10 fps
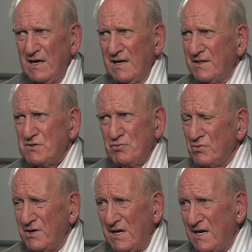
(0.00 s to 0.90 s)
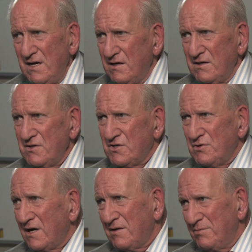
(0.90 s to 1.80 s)
And this really
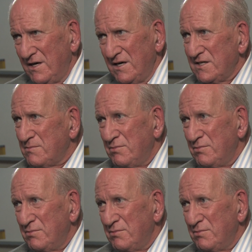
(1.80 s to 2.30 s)
struck me as